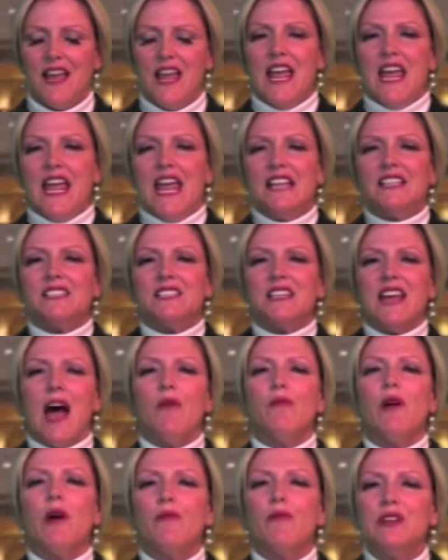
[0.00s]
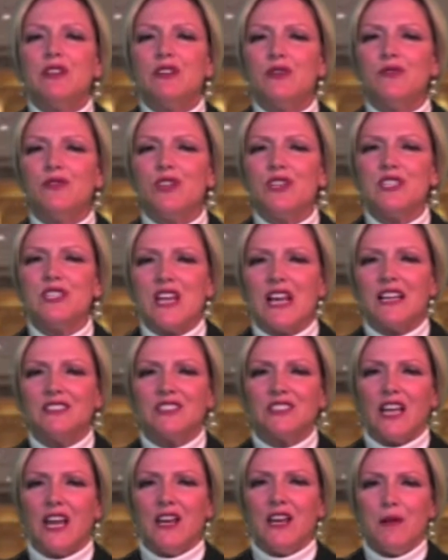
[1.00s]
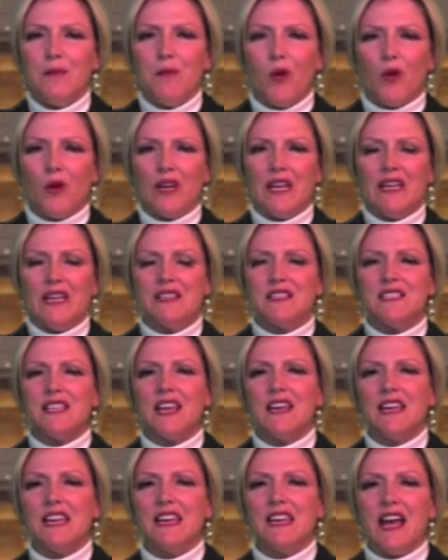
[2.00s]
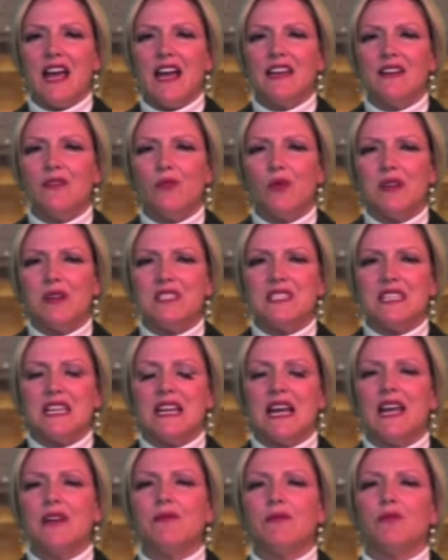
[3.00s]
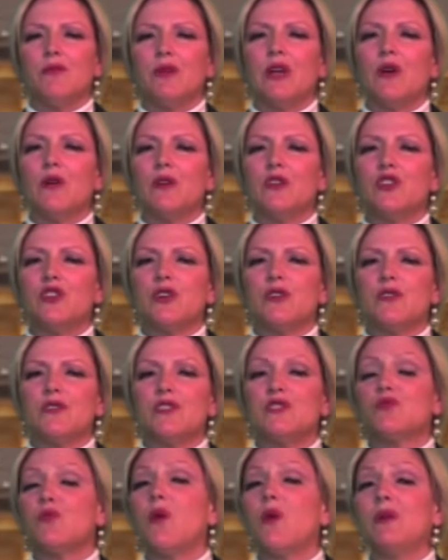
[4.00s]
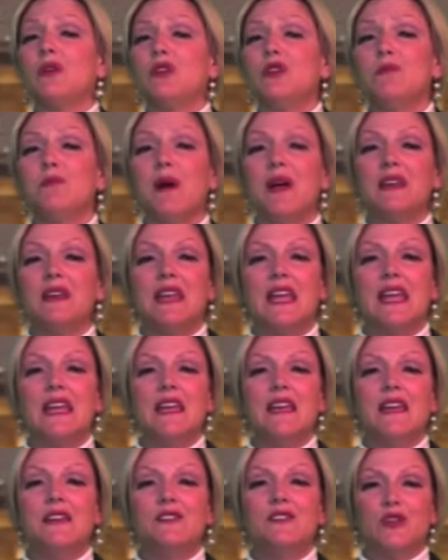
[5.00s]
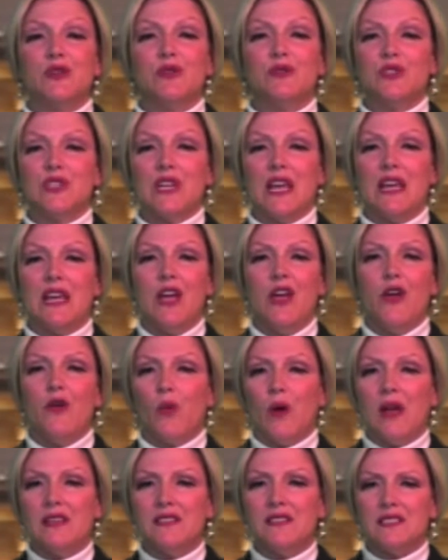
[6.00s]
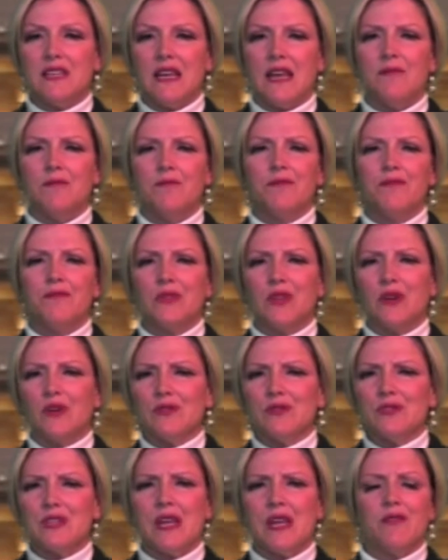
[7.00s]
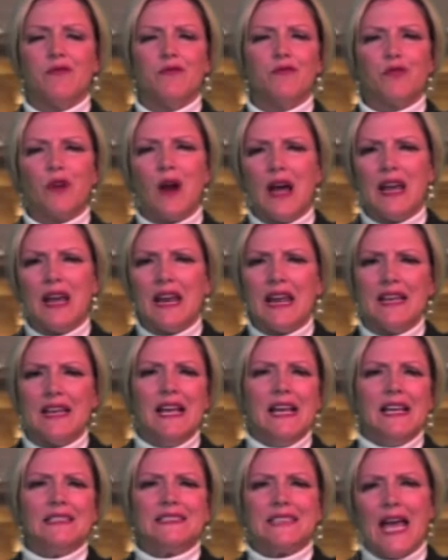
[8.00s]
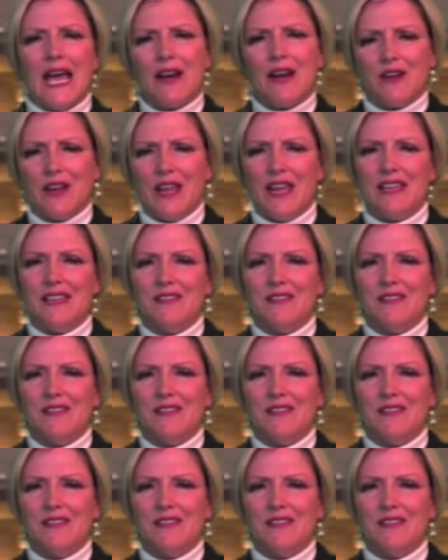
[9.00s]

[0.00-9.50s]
It's not what we do just on Sunday morning and Sunday night and Wednesday night when we go to church. It's what we do Monday, Tuesday, Wednesday, Thursday, Friday, Saturday.